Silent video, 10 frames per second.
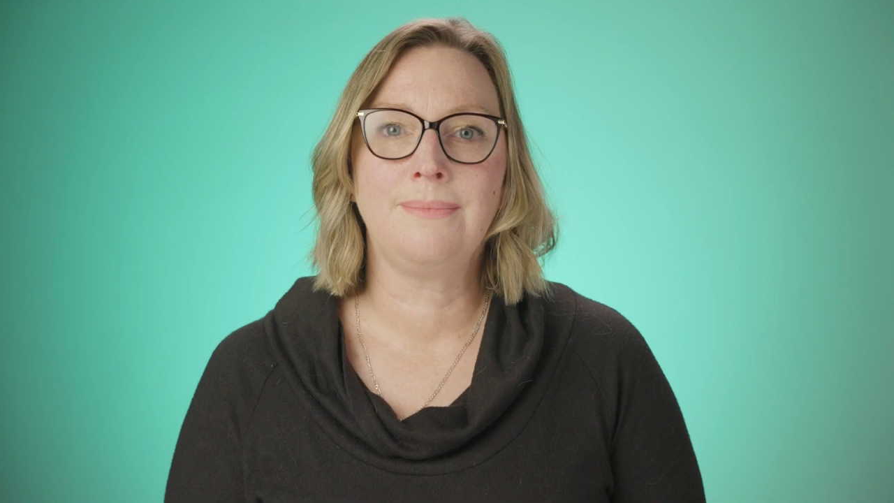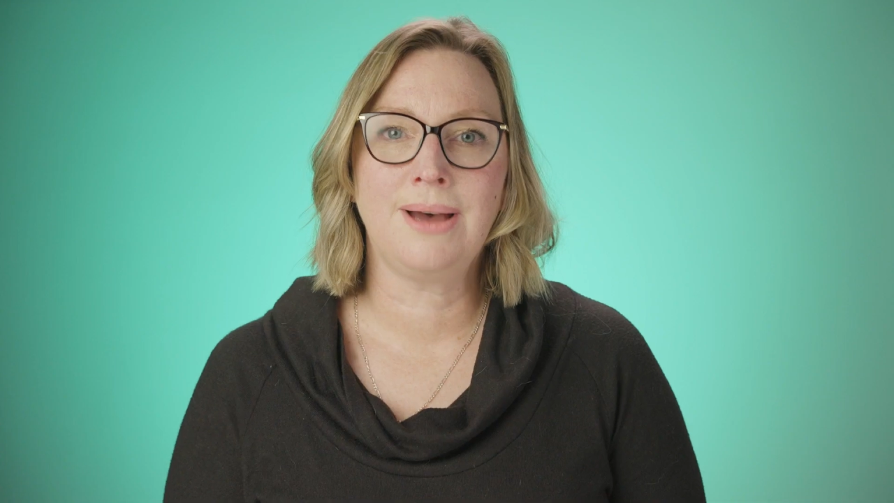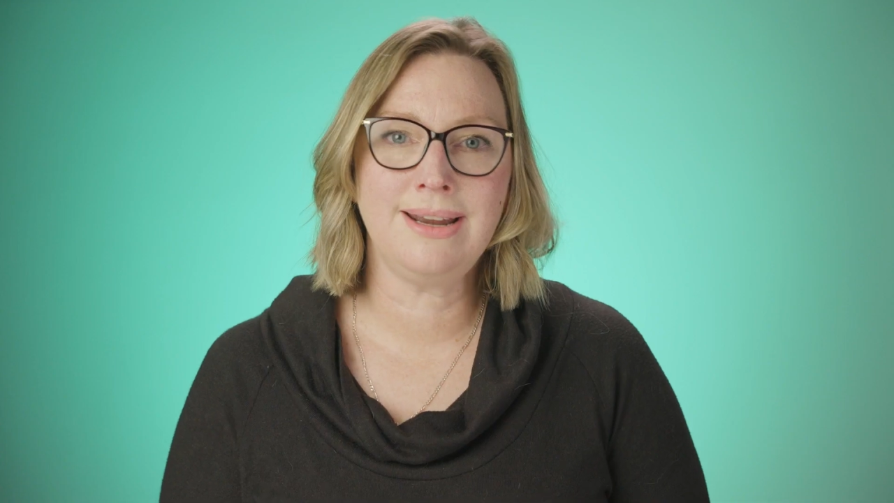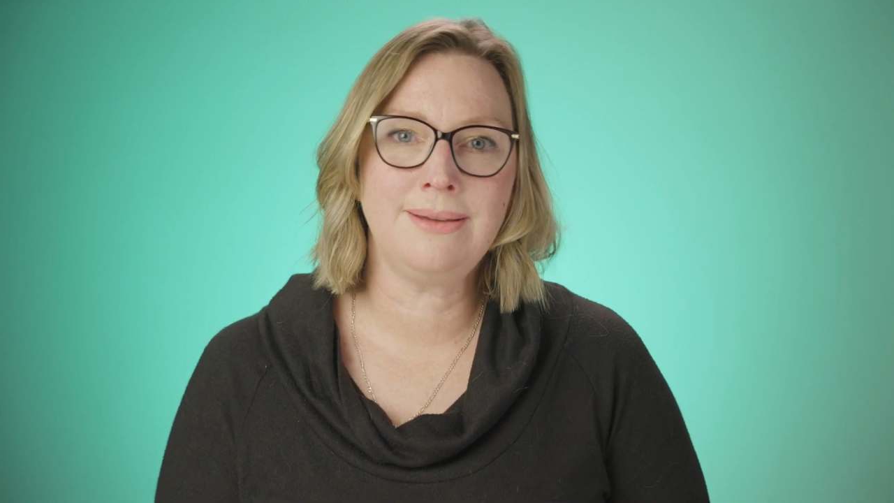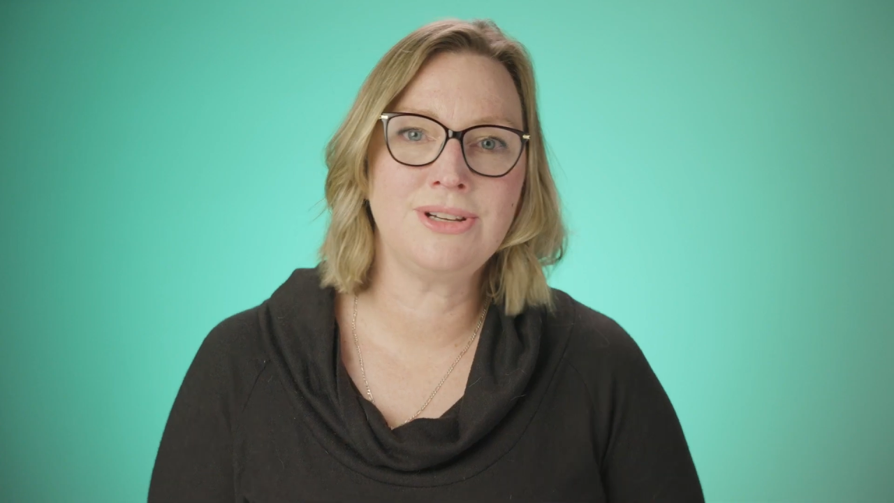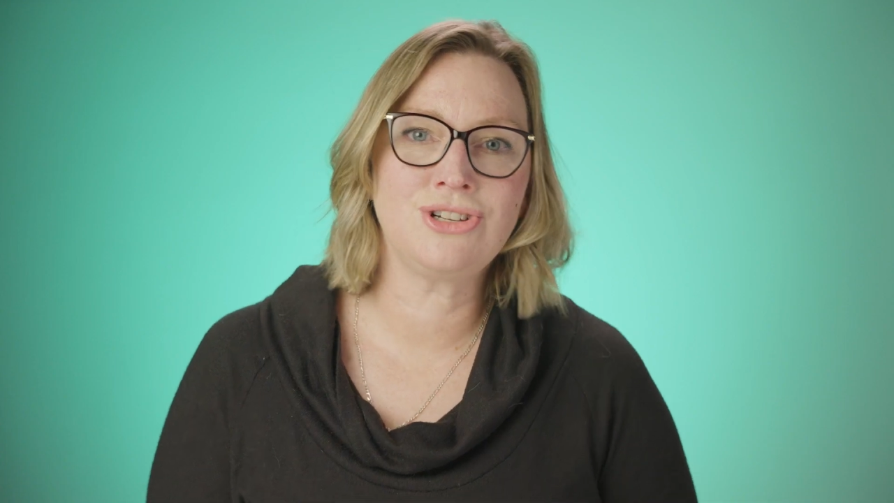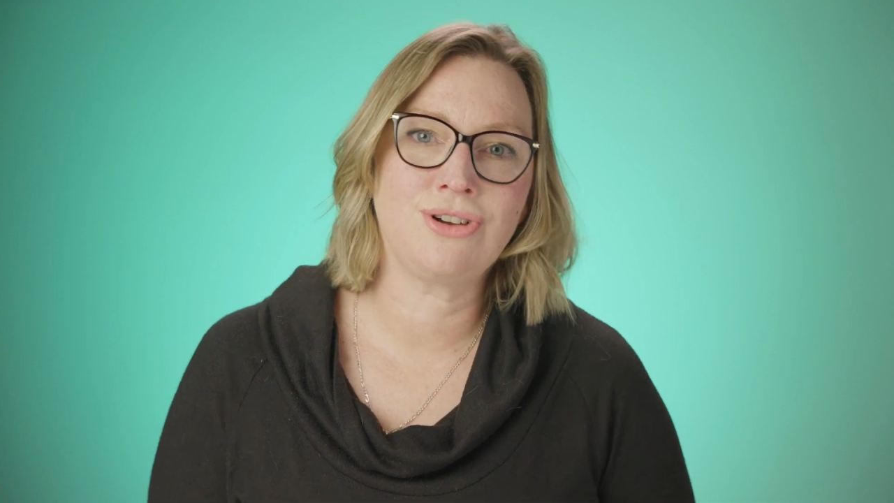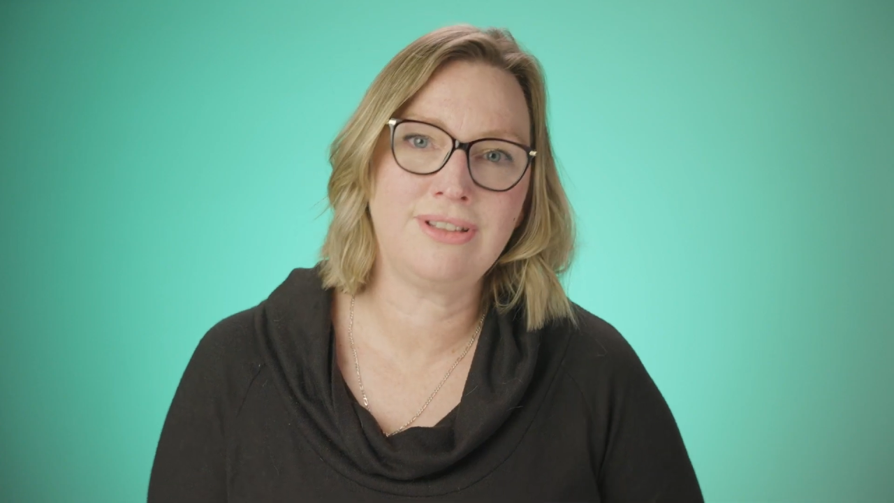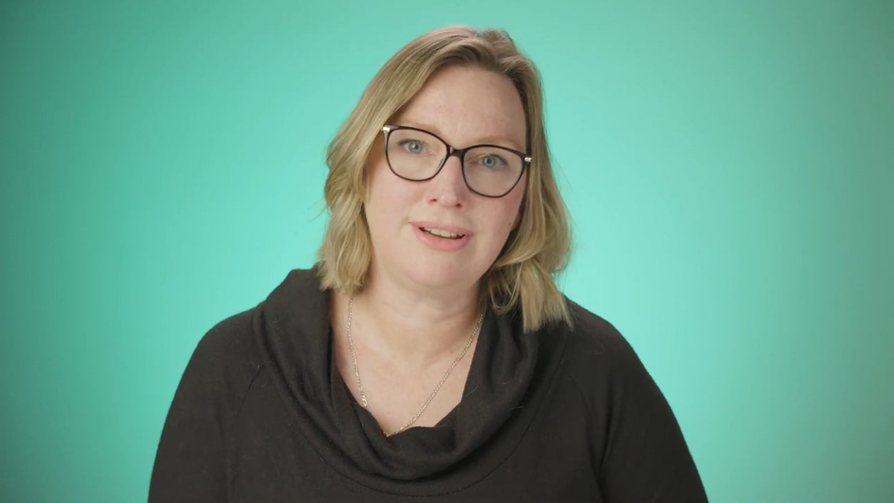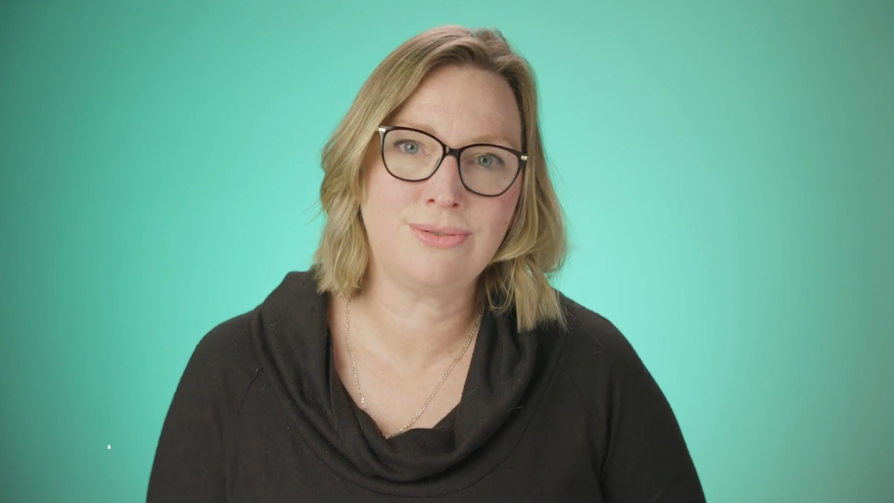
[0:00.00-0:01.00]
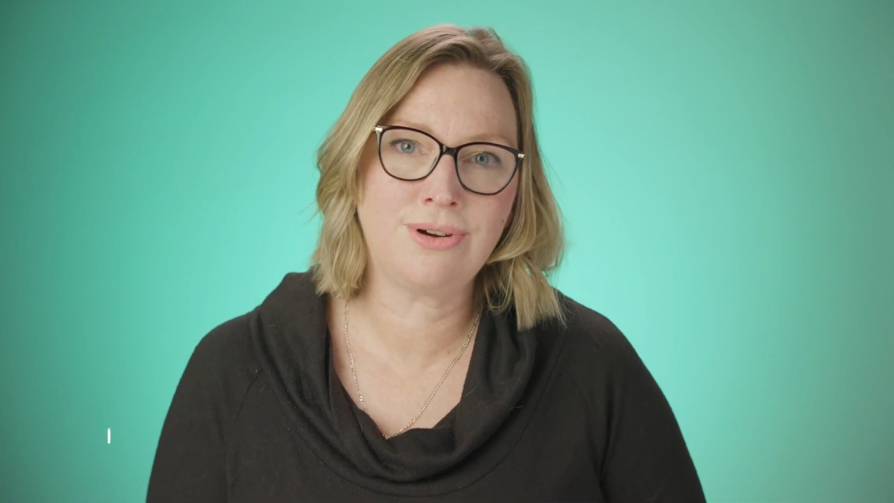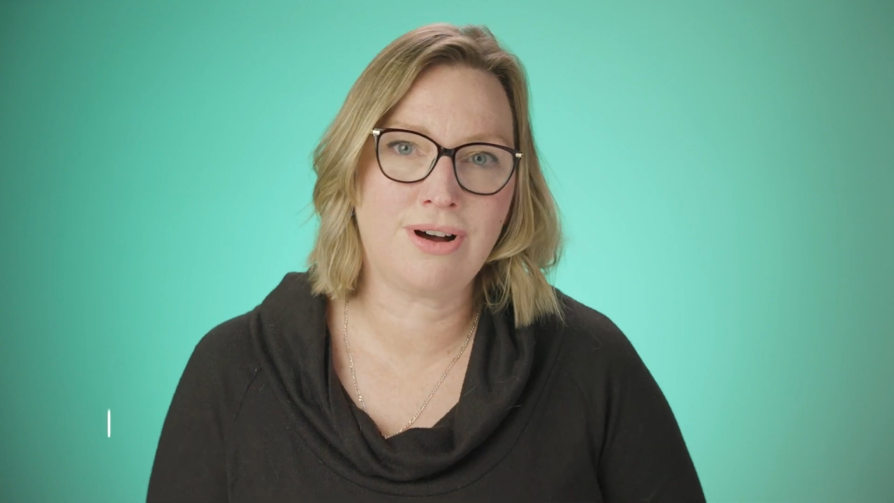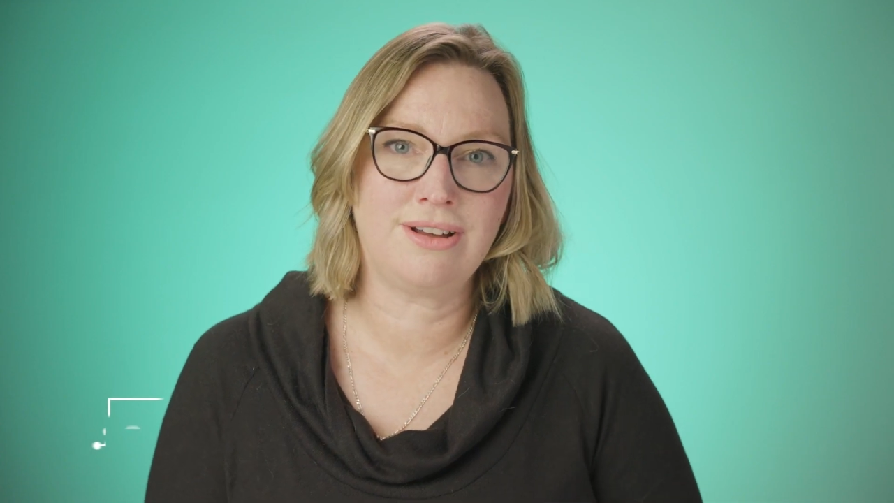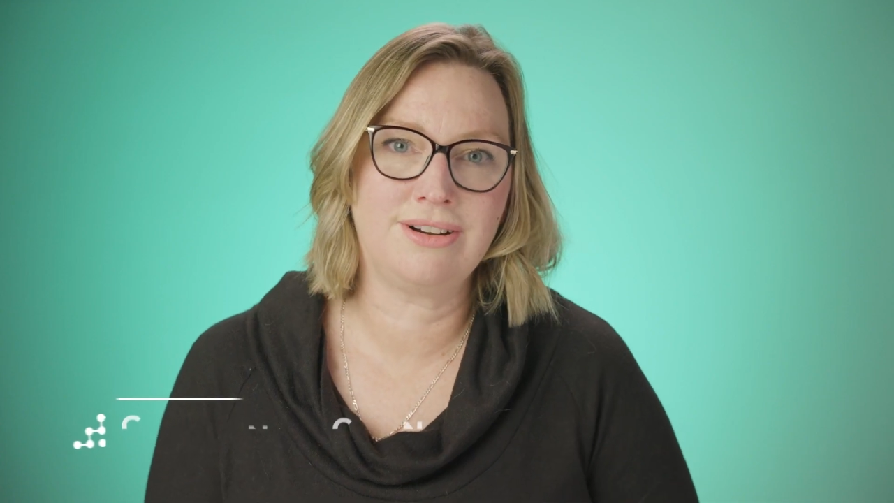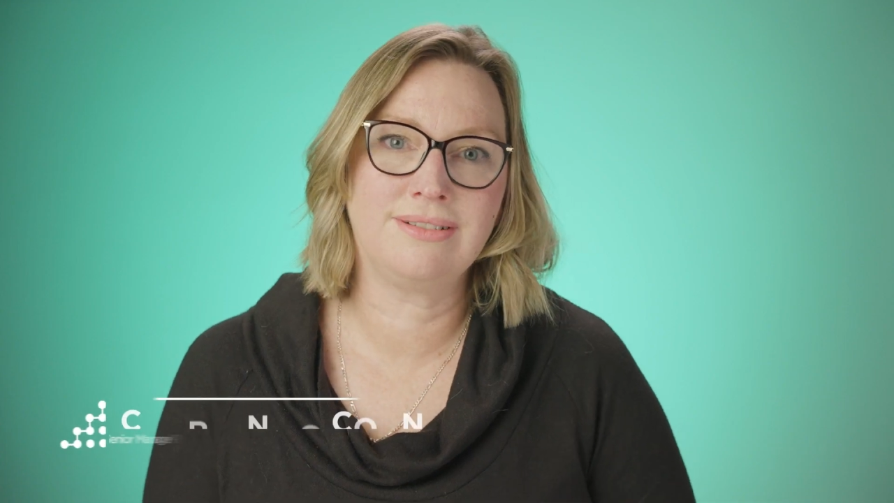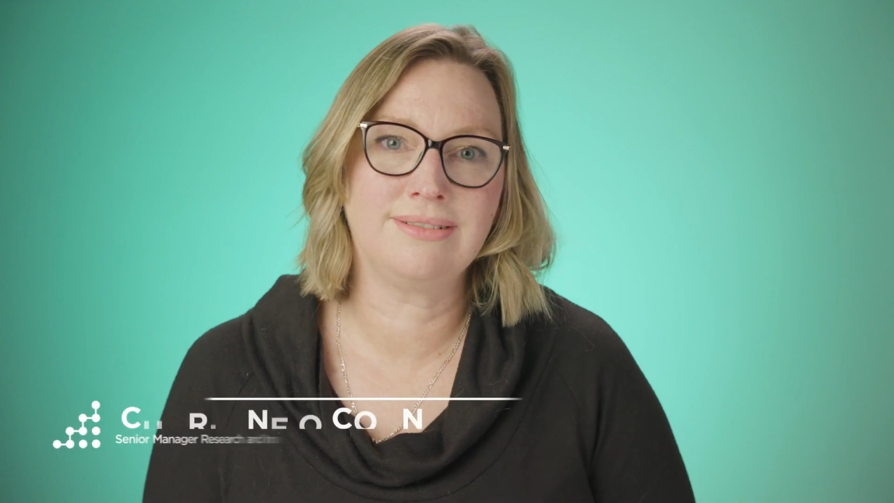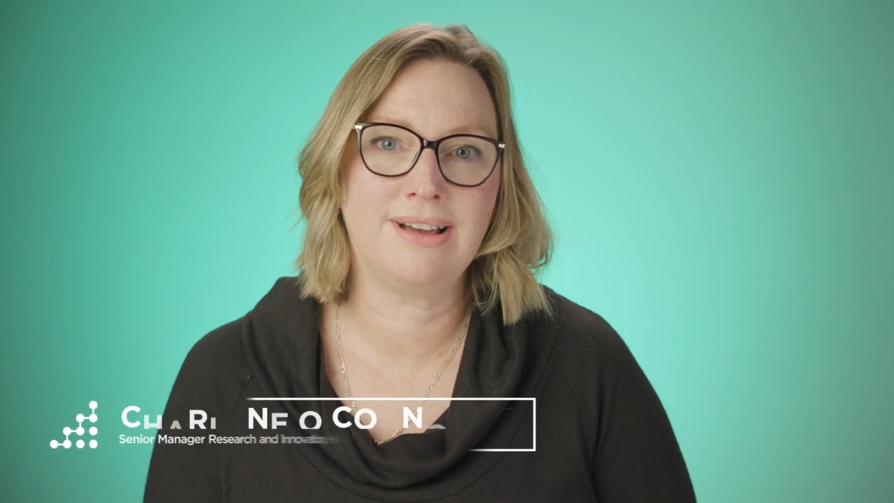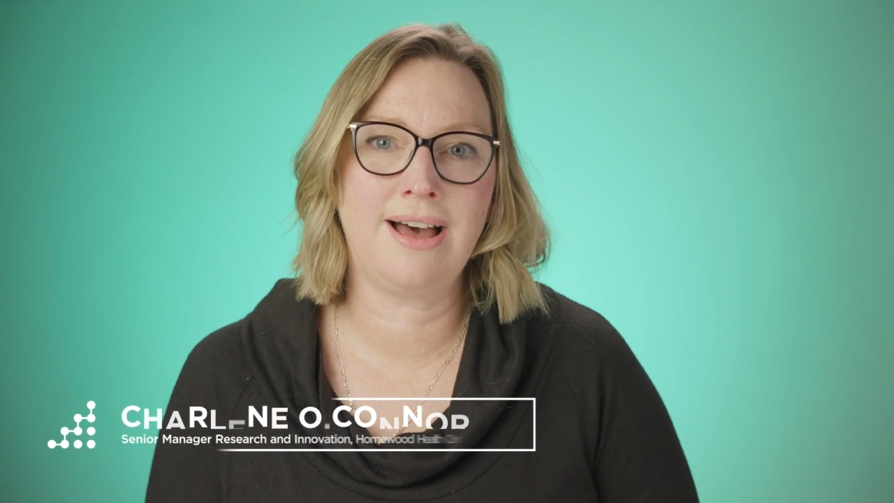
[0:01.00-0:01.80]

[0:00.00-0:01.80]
My name is Charlene O'Connor.